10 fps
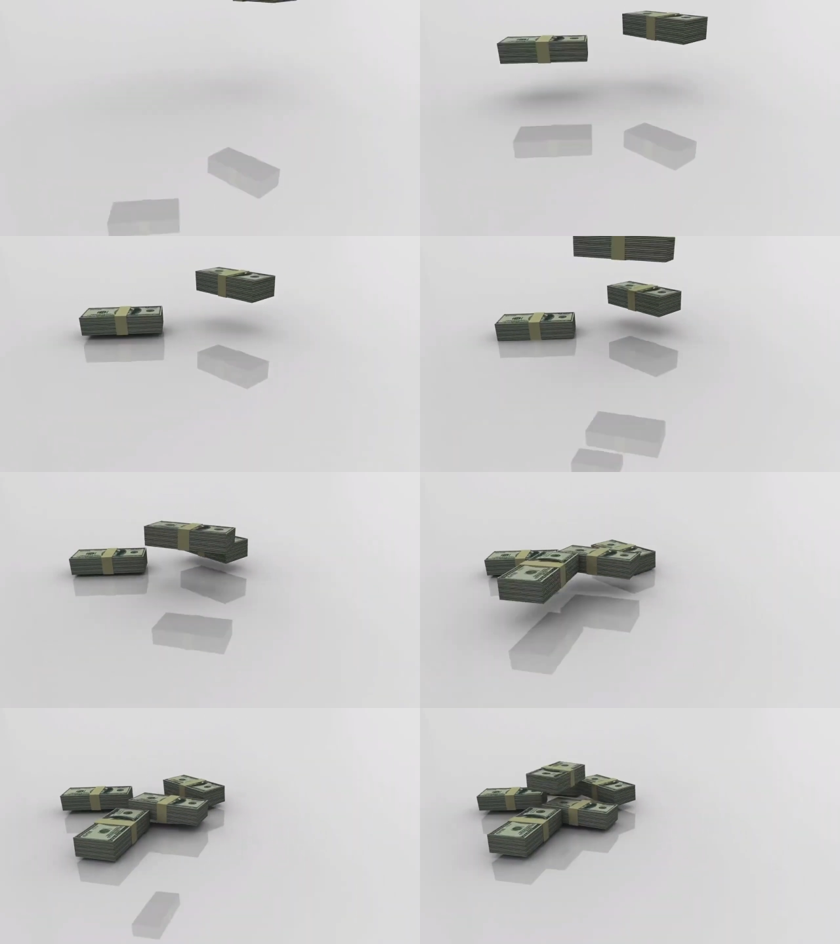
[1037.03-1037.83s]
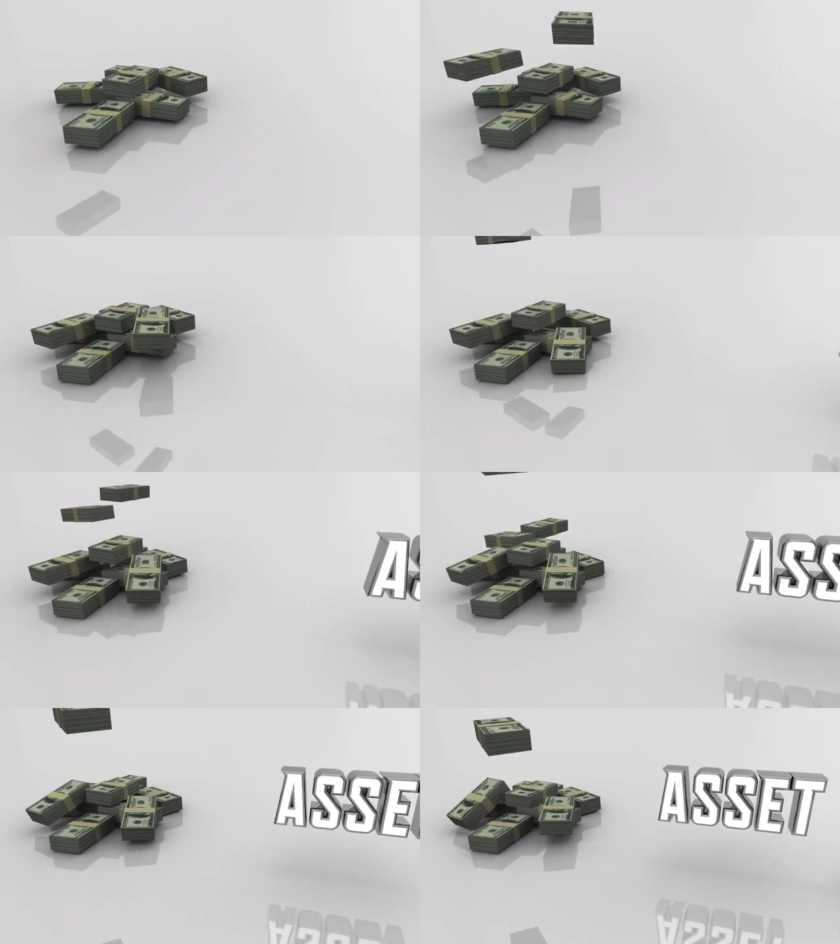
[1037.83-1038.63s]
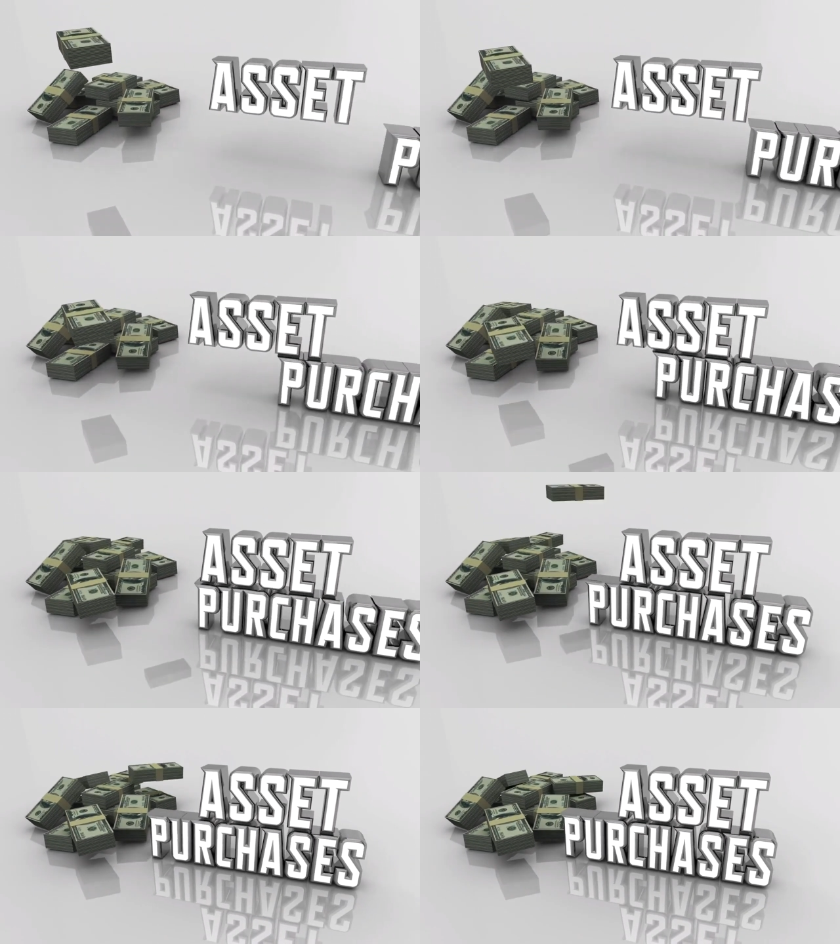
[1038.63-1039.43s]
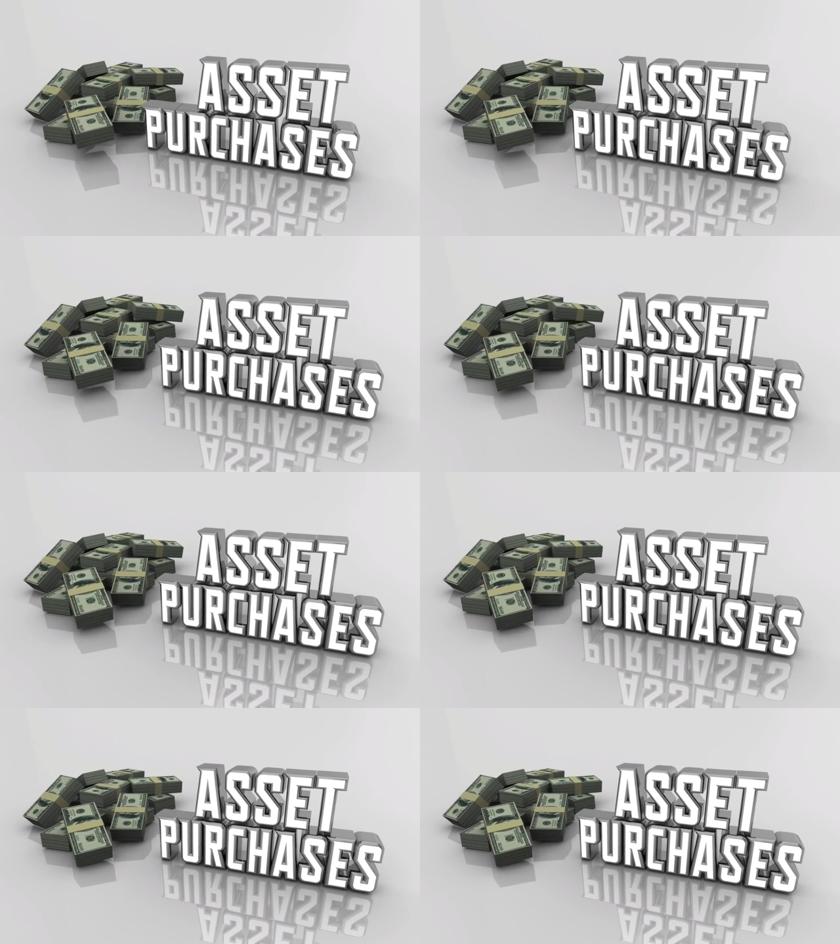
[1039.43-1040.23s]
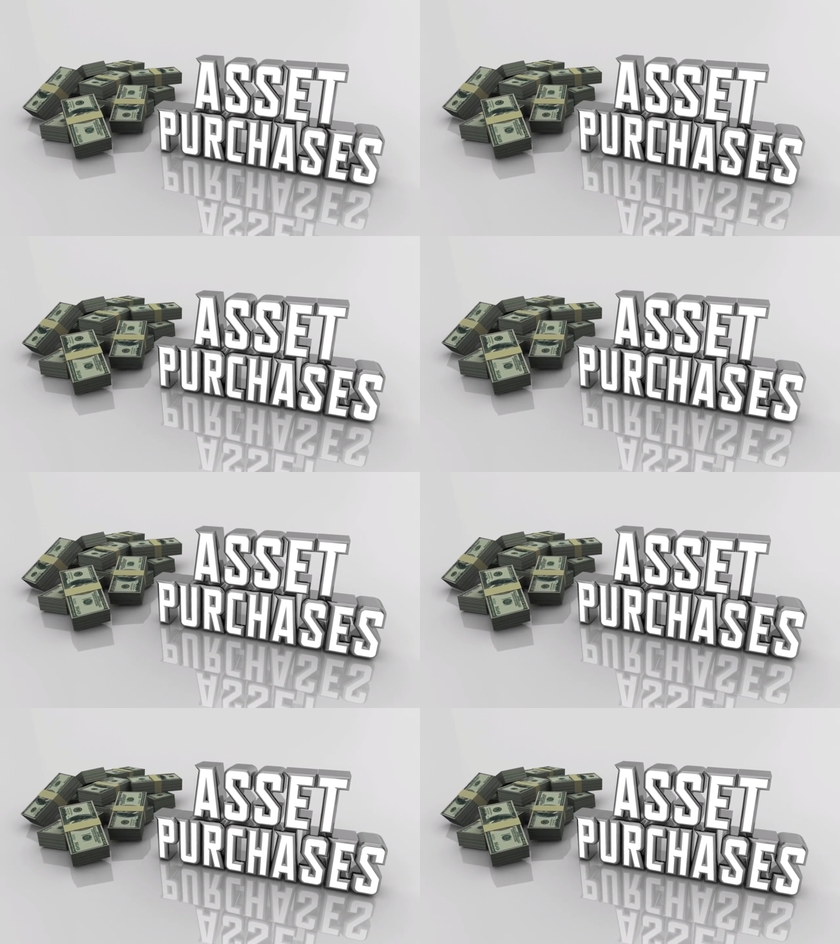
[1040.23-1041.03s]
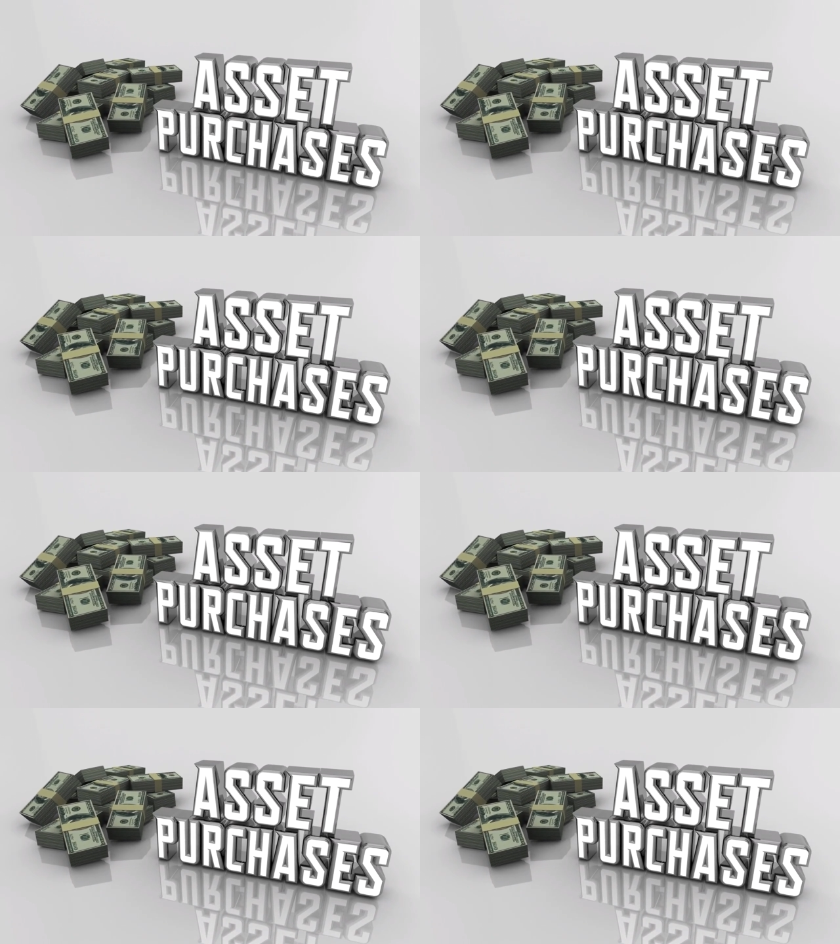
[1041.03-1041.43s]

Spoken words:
No face is visible, so there are no lips to read.